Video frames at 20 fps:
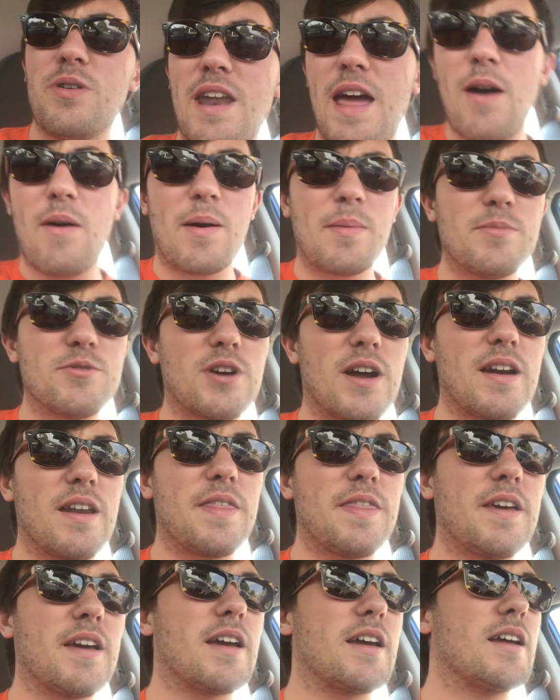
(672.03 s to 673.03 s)
now I'm trying
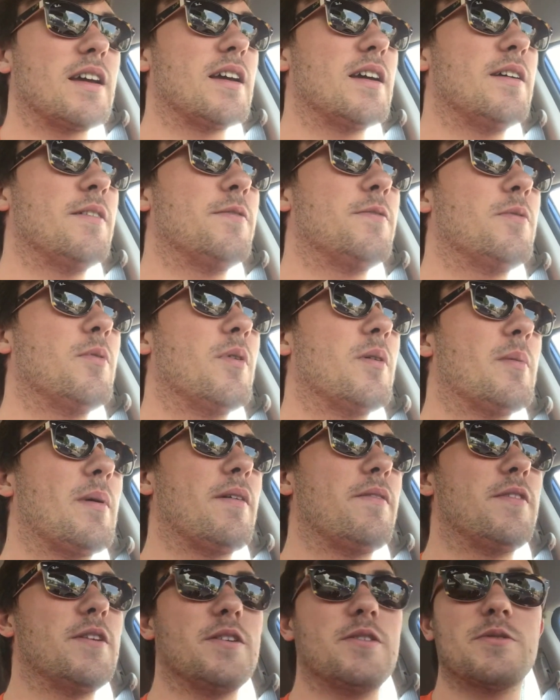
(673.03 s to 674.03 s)
to think if one of
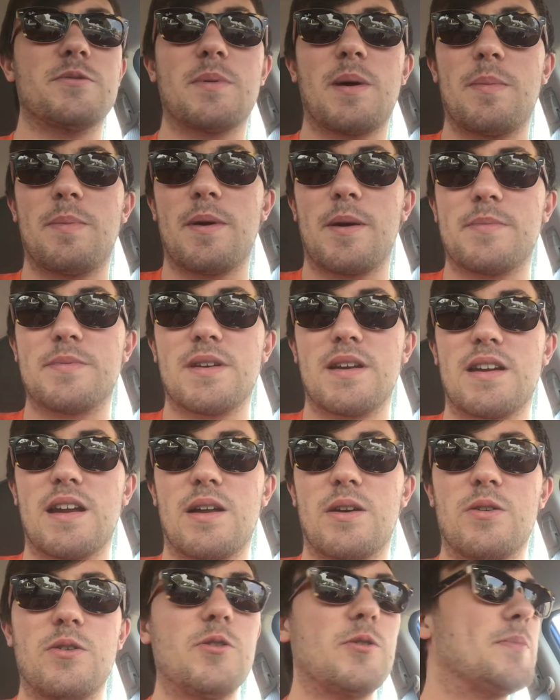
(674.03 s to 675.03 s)
my videos might be upside
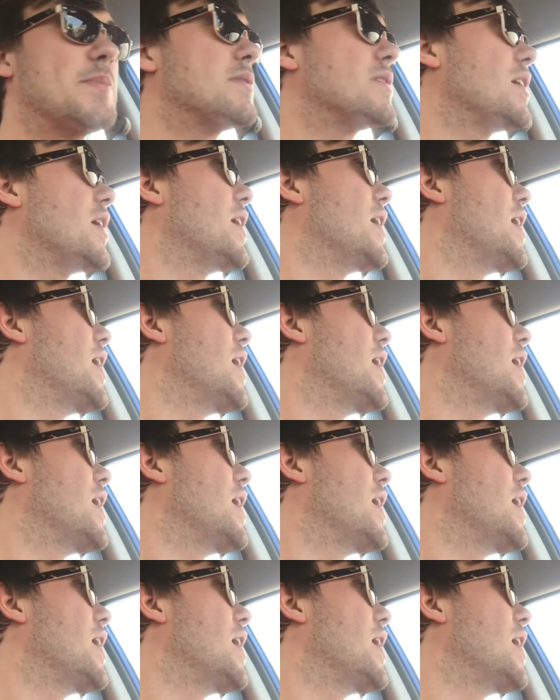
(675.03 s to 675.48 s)
down. Oops.